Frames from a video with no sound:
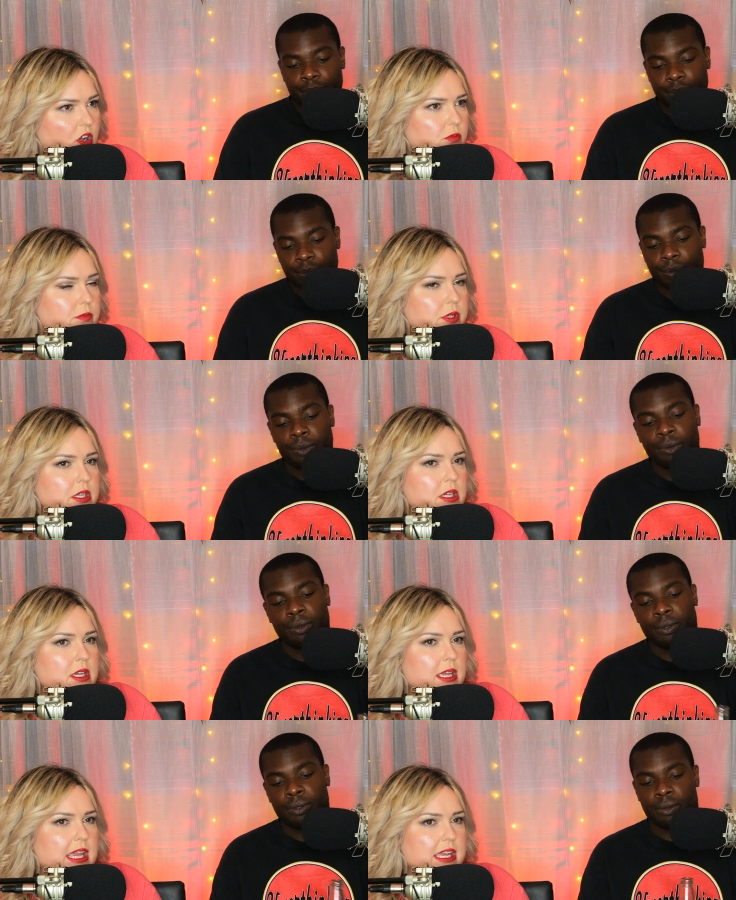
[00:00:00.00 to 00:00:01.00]
Speaker 1: home
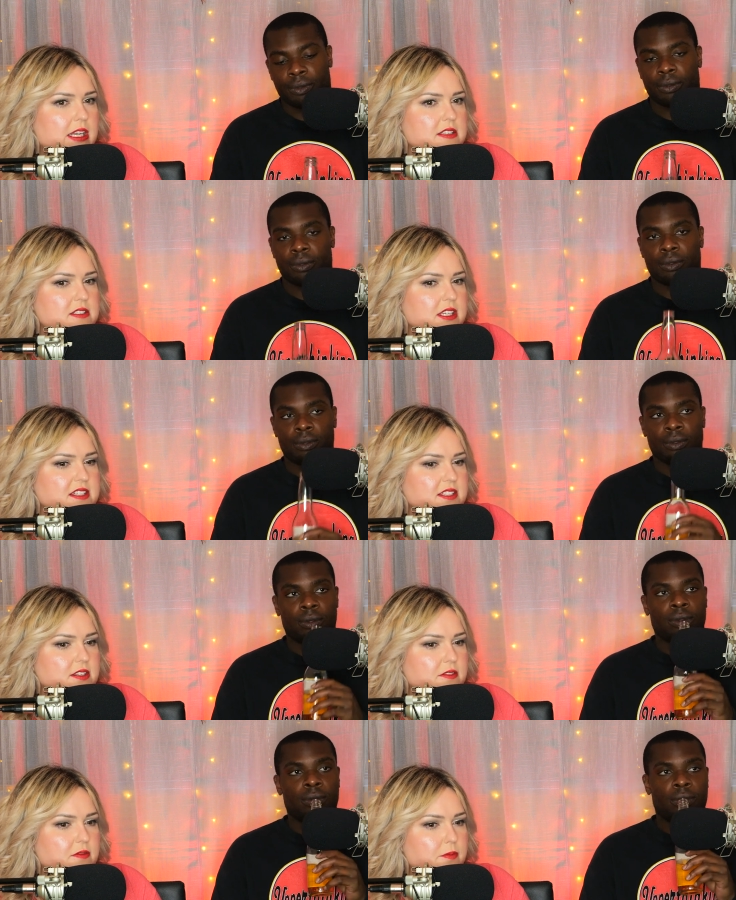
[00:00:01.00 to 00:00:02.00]
and get
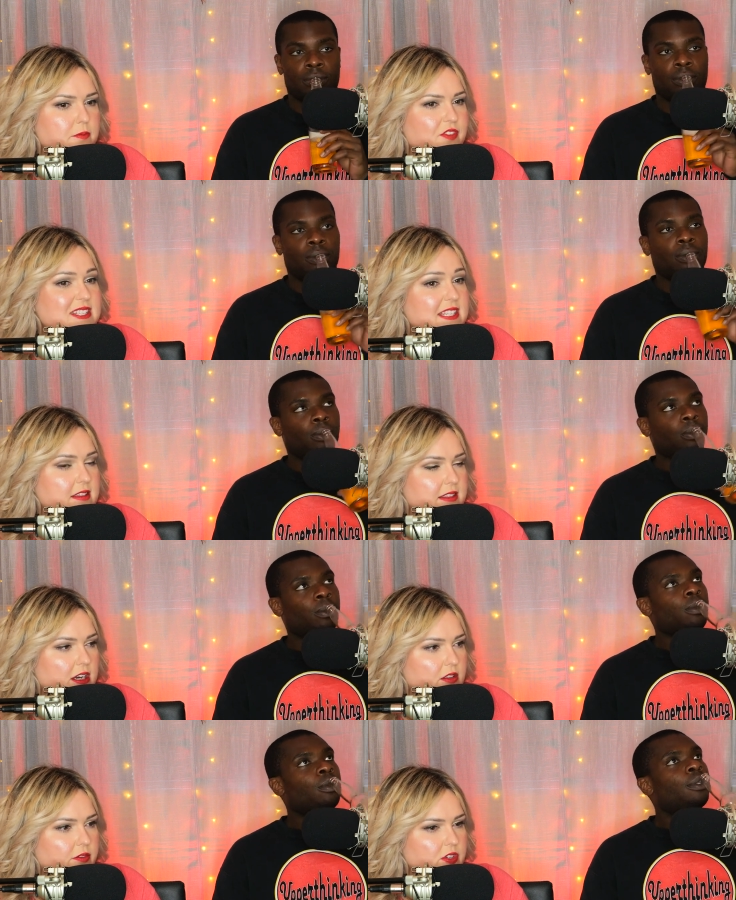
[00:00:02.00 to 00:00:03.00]
to visit
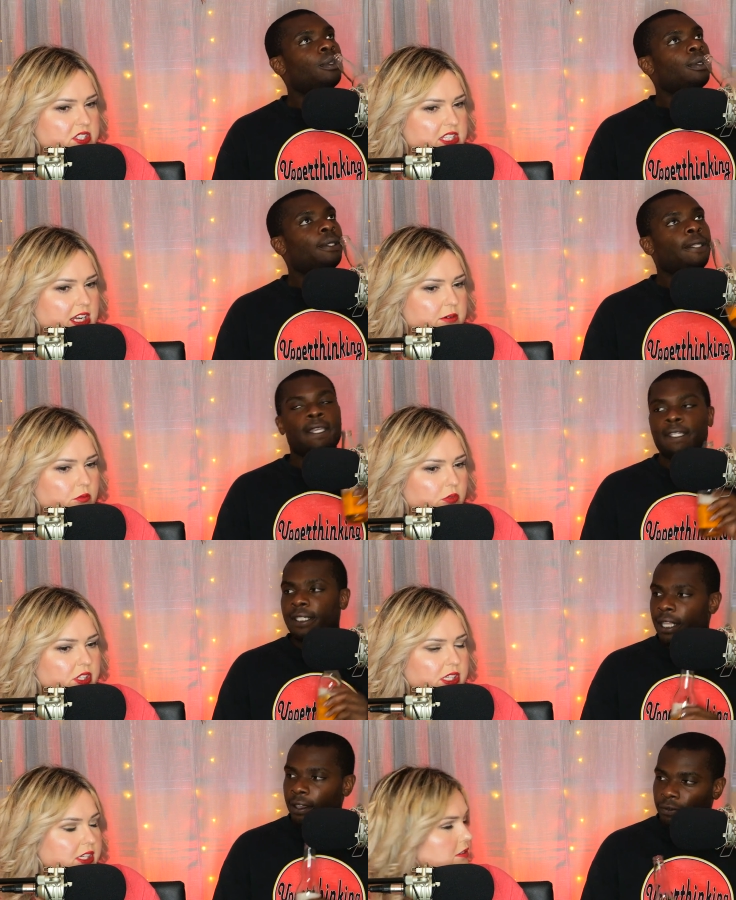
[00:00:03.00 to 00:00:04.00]
there the first time. Isn't
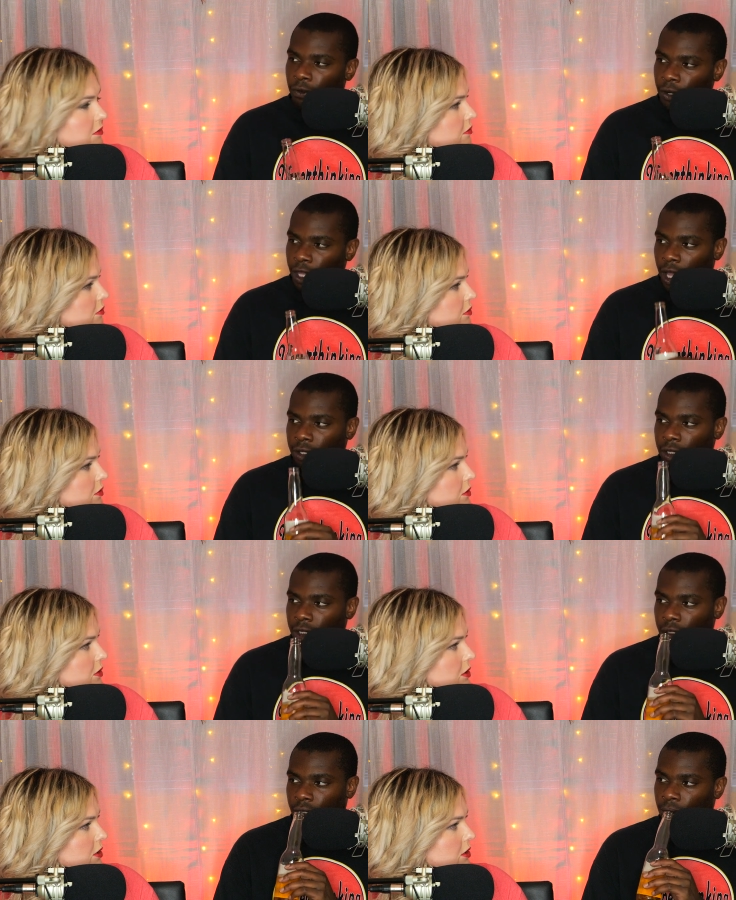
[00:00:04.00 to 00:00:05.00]
really,
Speaker 2: fourth house
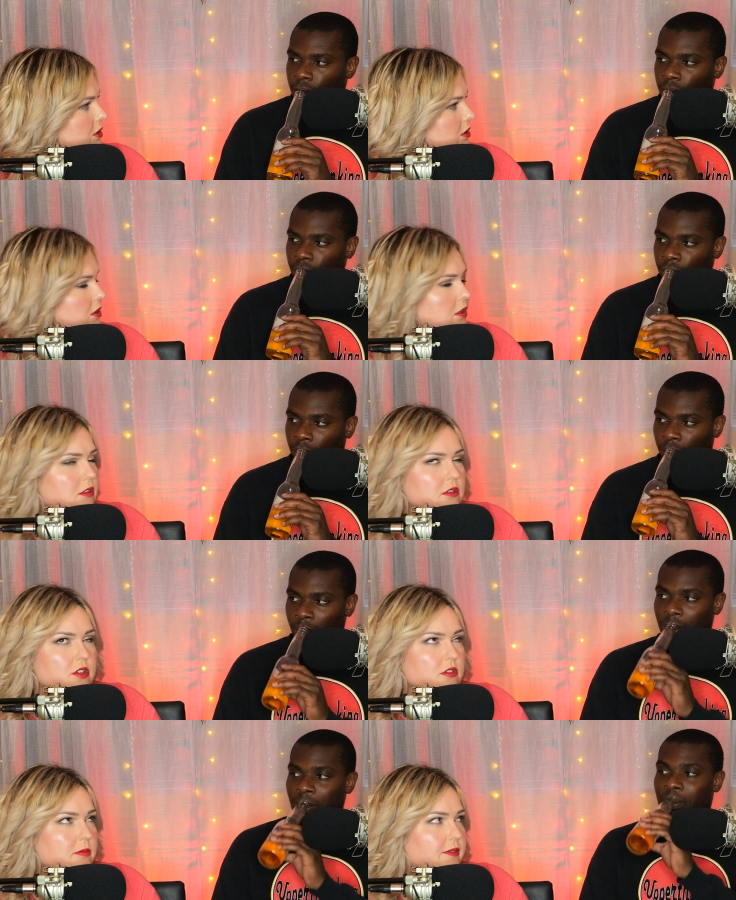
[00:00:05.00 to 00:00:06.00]
ish too.
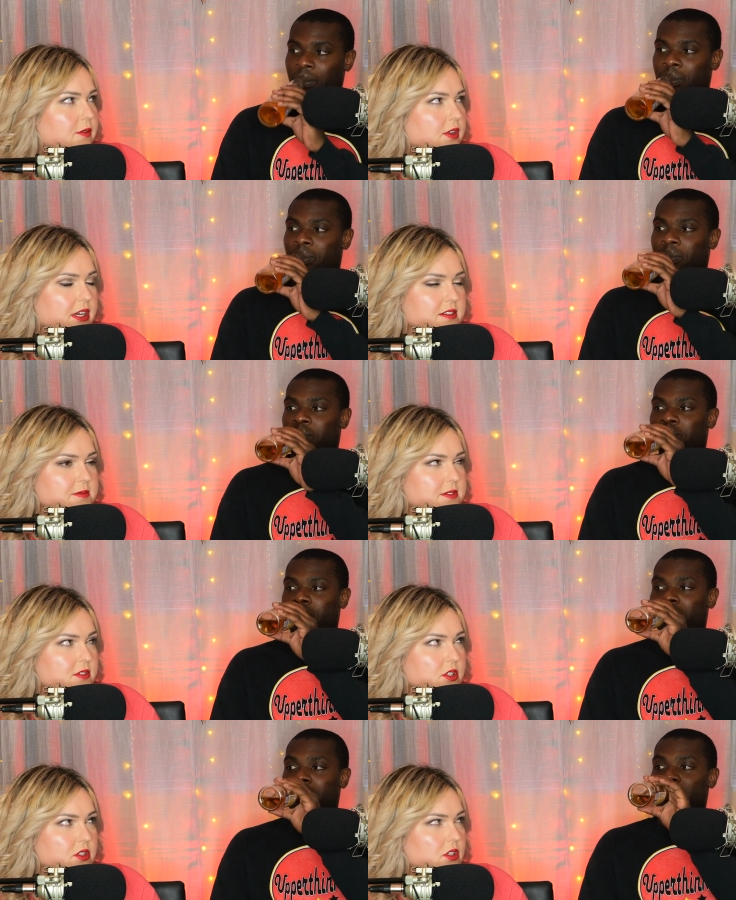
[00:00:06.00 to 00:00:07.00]
Speaker 1: Dude, my fourth house was a
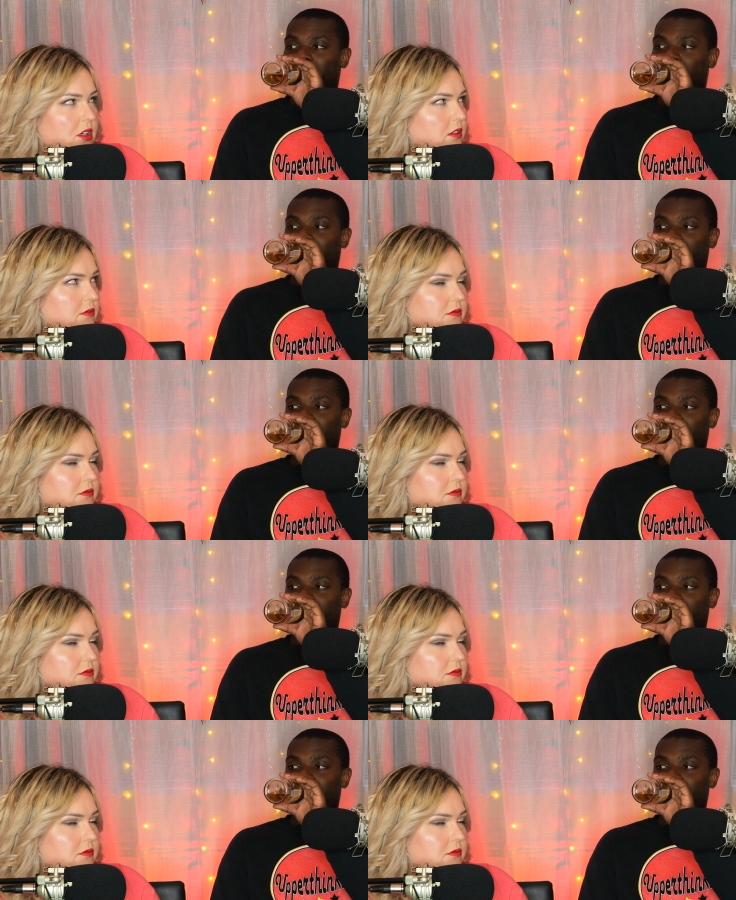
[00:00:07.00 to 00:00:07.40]
shit show.